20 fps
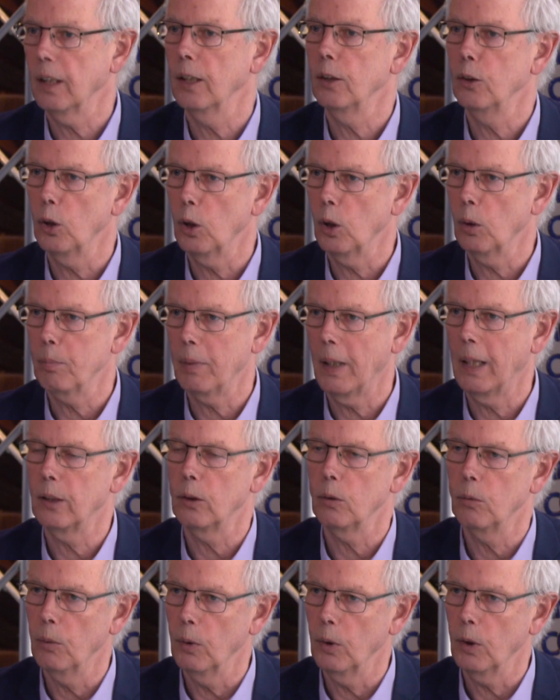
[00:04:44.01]
Europe and
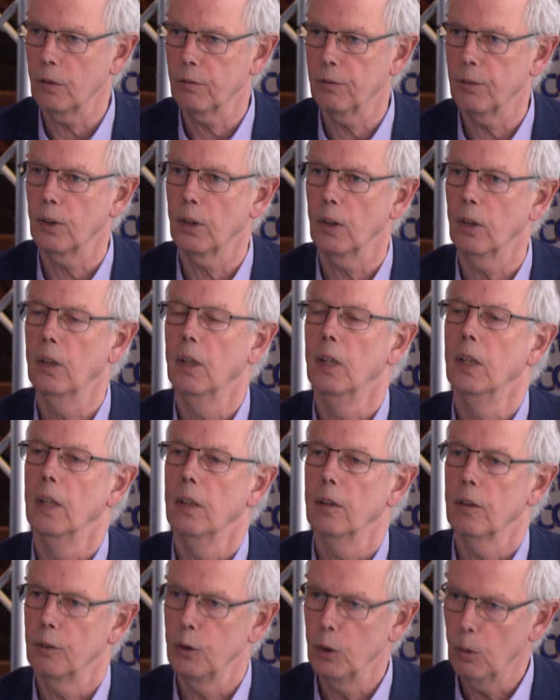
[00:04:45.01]
to work for
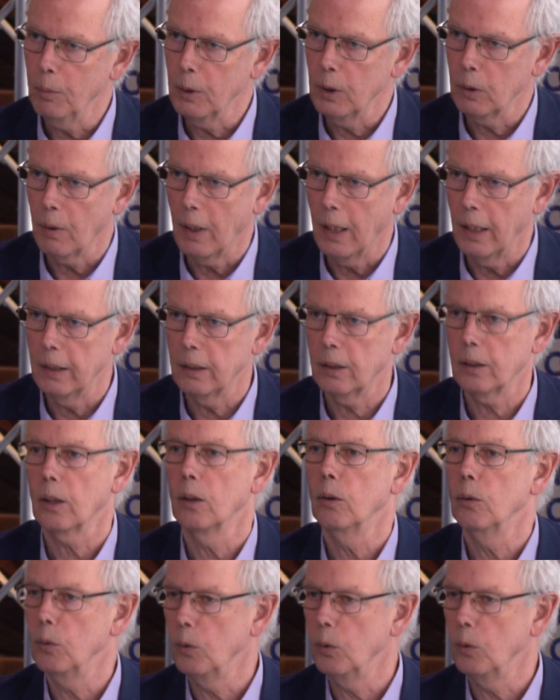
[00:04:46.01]
human rights,